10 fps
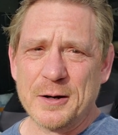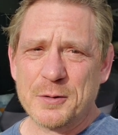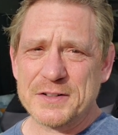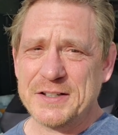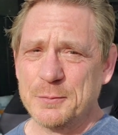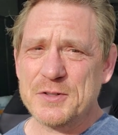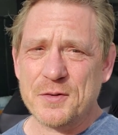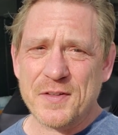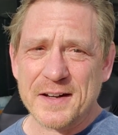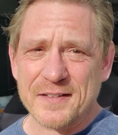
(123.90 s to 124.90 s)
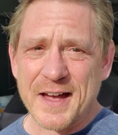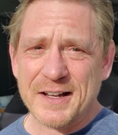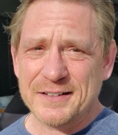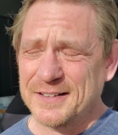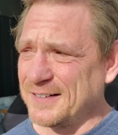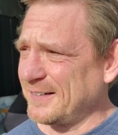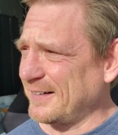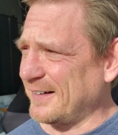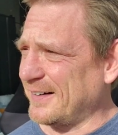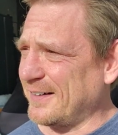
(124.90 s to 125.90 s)
I want to see what you think of that.
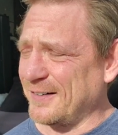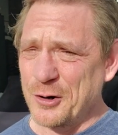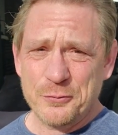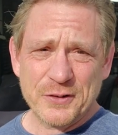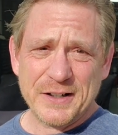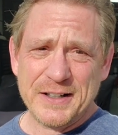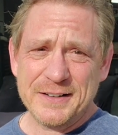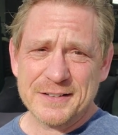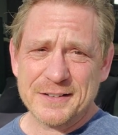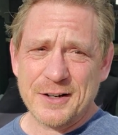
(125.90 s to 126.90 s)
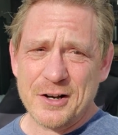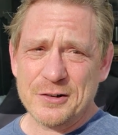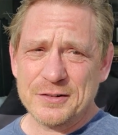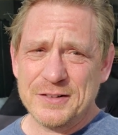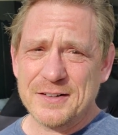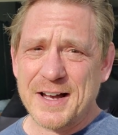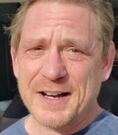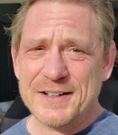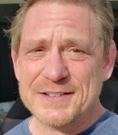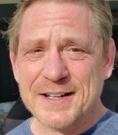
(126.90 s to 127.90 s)
Hopefully, you know, you
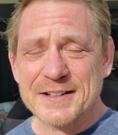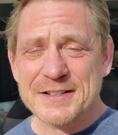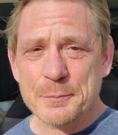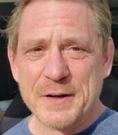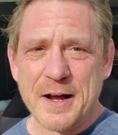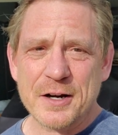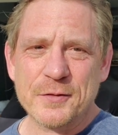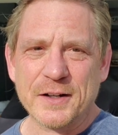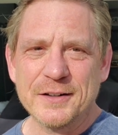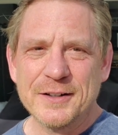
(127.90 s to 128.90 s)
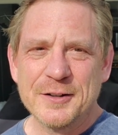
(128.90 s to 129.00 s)
guys get something out of it.